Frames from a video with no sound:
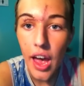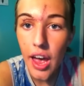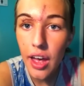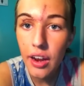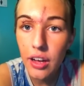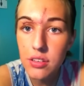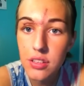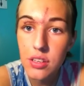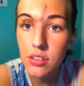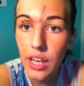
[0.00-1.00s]
And I'll
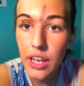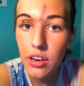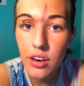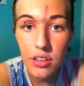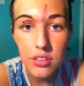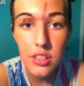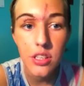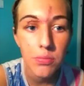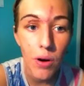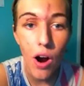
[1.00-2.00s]
see you later. I'll see you
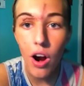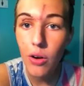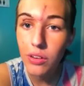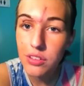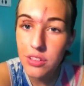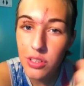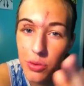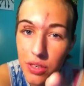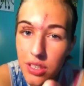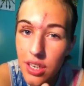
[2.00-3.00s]
tomorrow. I'll see
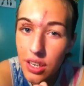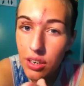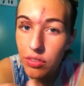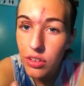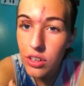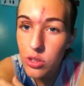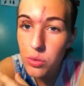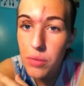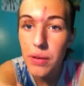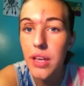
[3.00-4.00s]
you in a second if you're going to
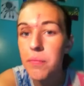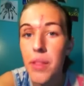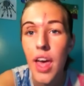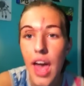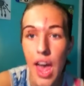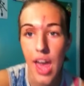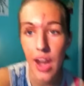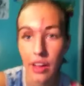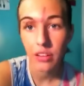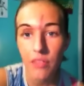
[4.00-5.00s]
tweet me.
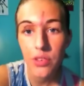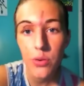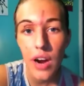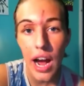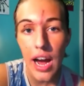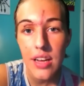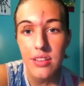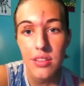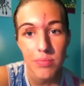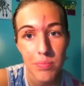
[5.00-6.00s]
And I love you
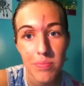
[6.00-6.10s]
guys.